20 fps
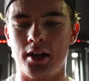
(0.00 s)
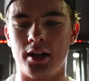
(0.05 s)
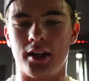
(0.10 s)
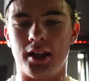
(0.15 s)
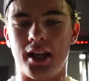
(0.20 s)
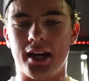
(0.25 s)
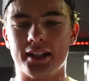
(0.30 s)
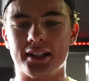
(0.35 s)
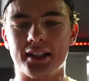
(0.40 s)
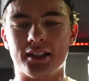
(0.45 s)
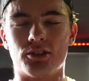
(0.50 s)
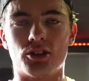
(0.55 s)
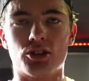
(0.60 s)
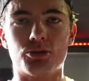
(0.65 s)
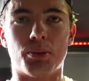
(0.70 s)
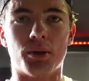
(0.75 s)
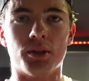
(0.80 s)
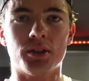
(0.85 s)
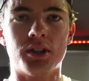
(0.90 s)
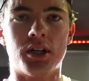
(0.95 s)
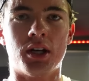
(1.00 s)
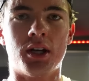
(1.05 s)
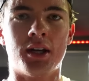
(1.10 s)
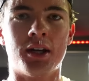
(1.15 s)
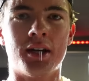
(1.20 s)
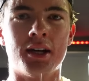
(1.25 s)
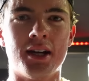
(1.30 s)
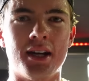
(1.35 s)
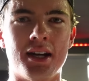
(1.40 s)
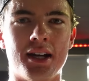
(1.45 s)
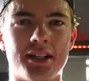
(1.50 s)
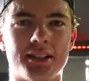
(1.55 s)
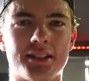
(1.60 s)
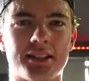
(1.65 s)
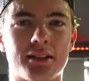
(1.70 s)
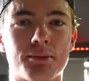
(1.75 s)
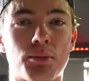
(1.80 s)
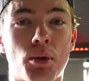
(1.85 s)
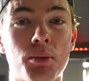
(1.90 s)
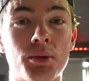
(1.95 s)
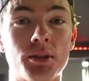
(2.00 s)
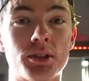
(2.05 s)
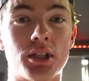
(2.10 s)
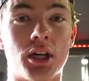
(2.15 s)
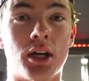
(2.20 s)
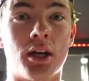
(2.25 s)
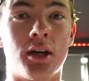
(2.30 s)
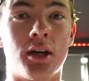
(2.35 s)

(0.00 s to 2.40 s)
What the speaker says: lactate response is at the moment.